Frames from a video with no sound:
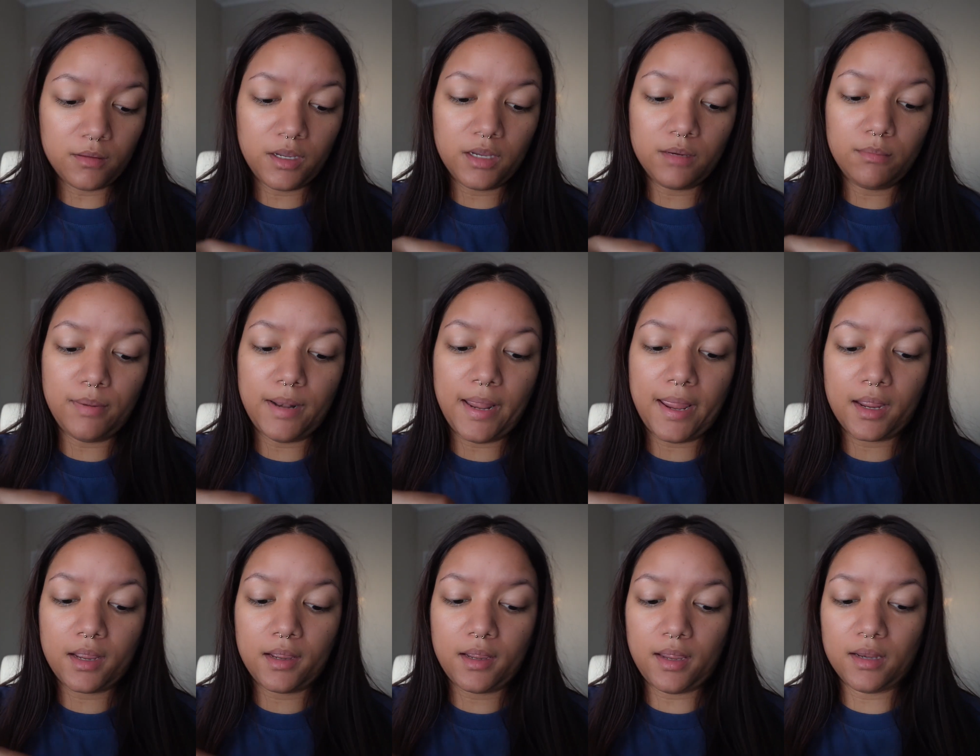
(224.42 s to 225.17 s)
get
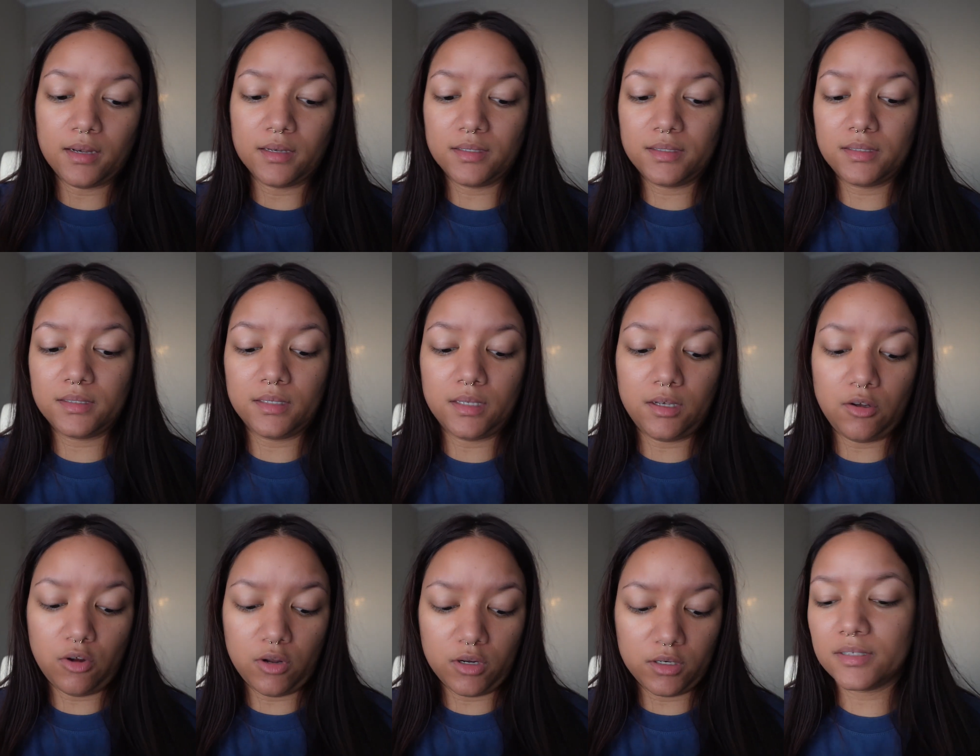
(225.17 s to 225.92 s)
black in the
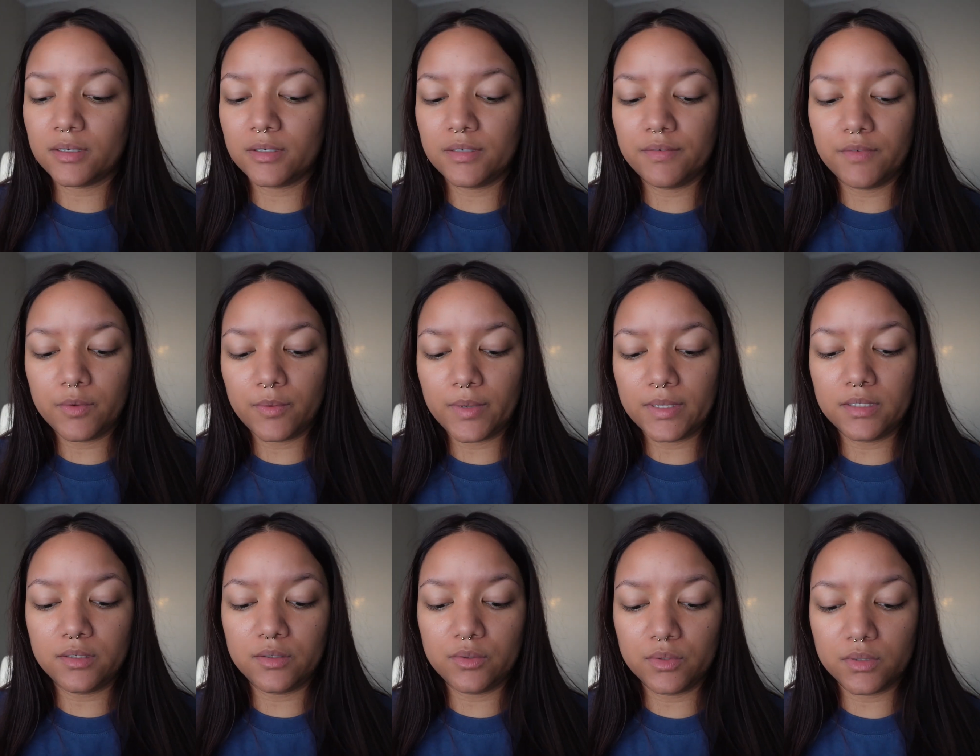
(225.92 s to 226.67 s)
salon. I even
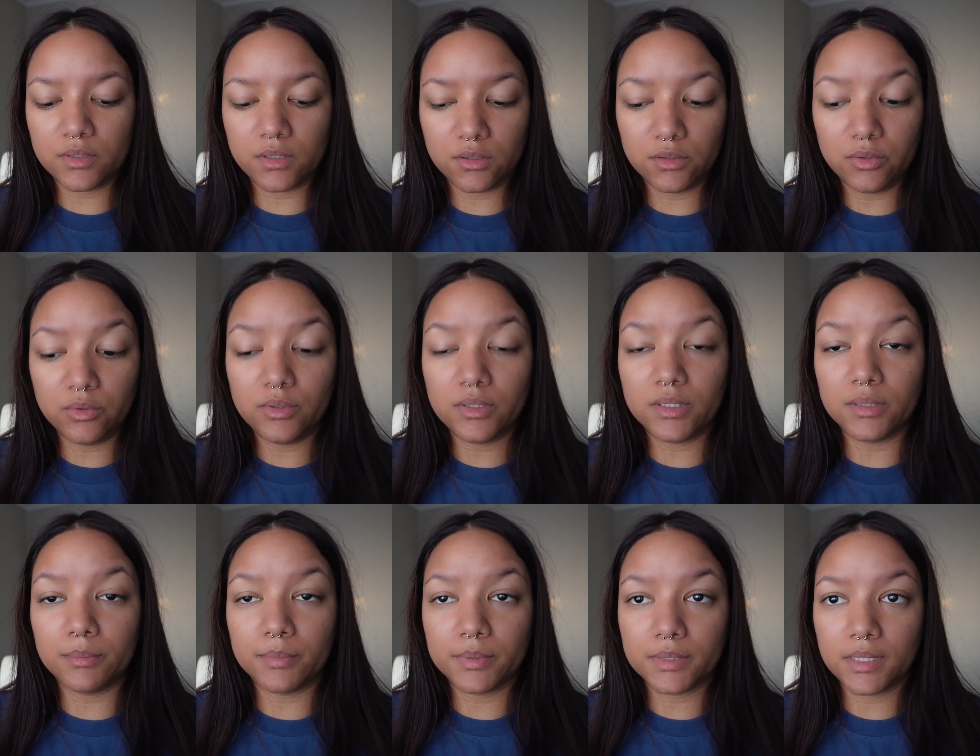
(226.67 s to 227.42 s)
wanted to still do
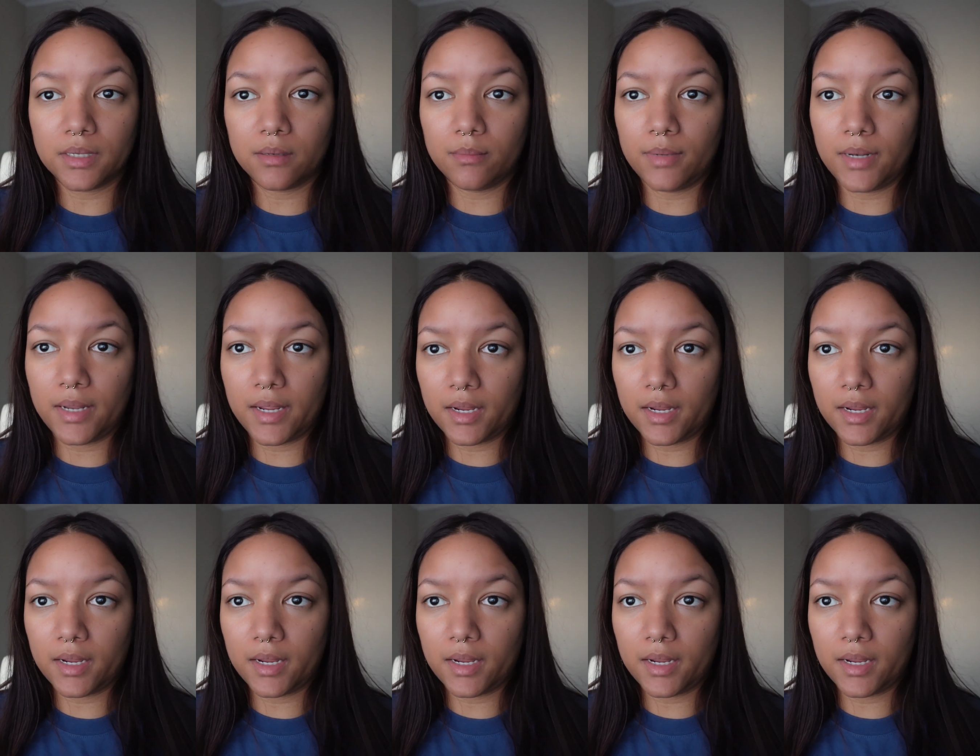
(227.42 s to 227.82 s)
tips in black,